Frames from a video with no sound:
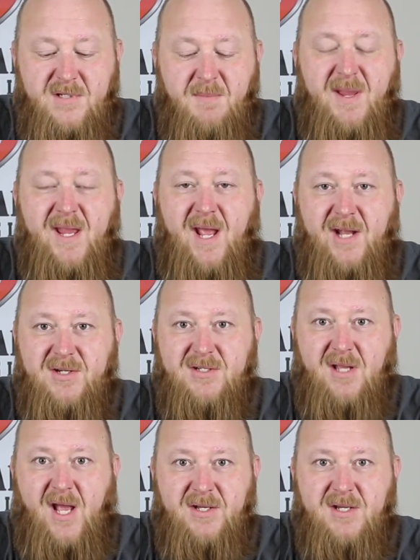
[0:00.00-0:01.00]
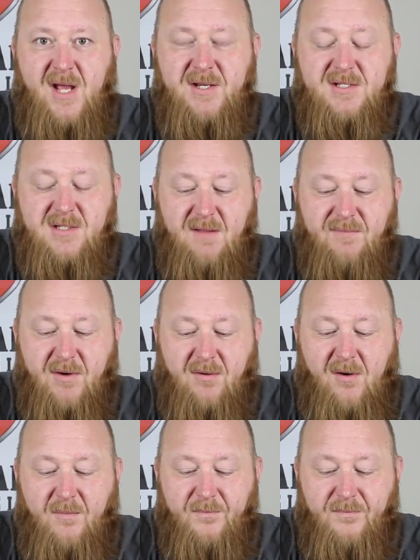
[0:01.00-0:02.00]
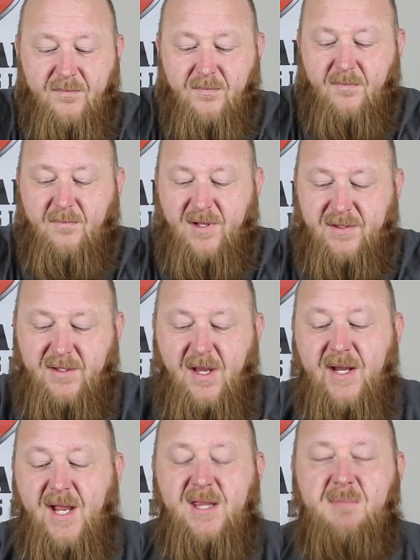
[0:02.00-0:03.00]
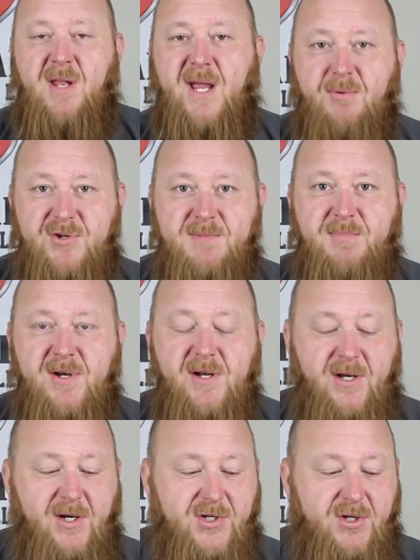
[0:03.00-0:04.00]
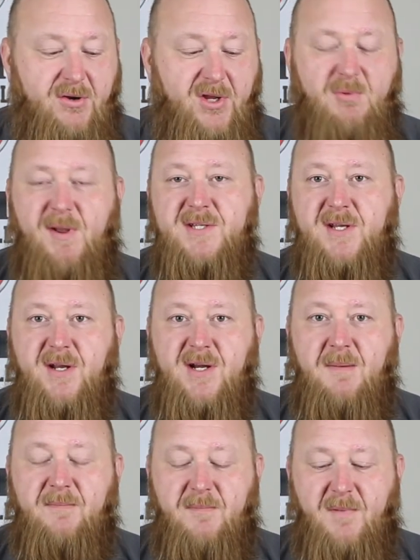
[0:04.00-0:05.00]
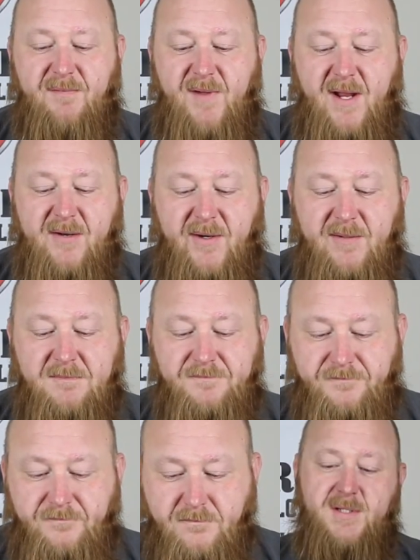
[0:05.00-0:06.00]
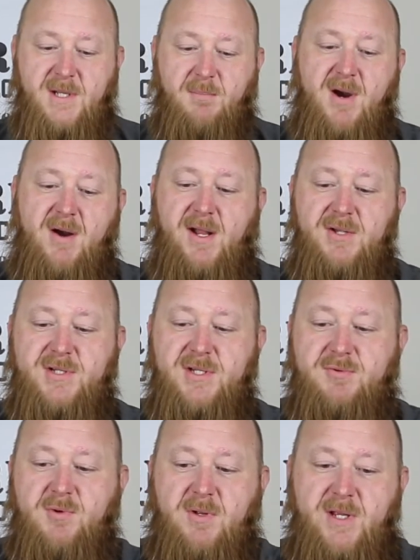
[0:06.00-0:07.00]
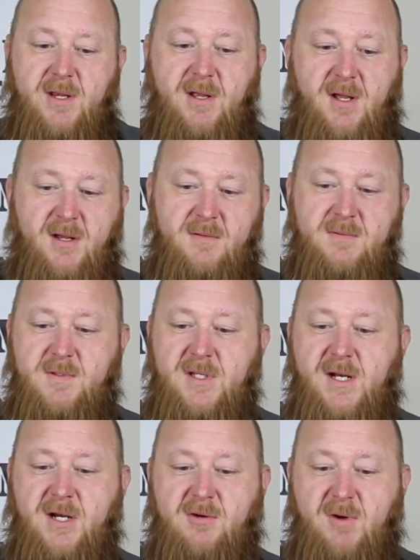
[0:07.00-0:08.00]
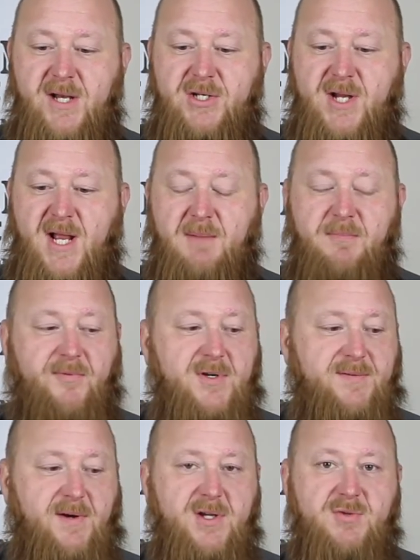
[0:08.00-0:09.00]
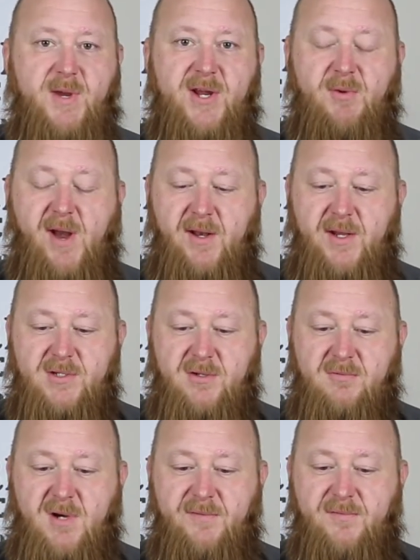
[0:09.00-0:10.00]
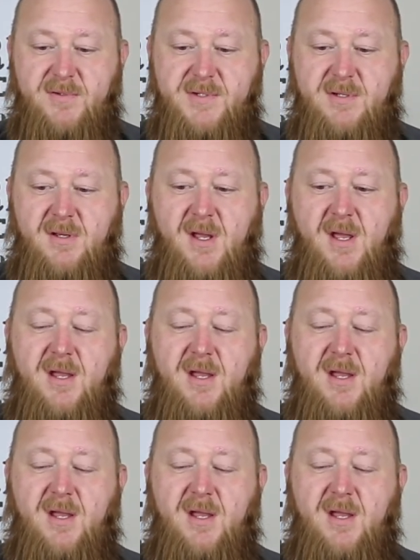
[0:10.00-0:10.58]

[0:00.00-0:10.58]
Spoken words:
To me, I just love the chrome. But again, the black was just put in here to show you the way it's going to come from the factory. But Brownells has really done a great job for as far as recreating these old rifles.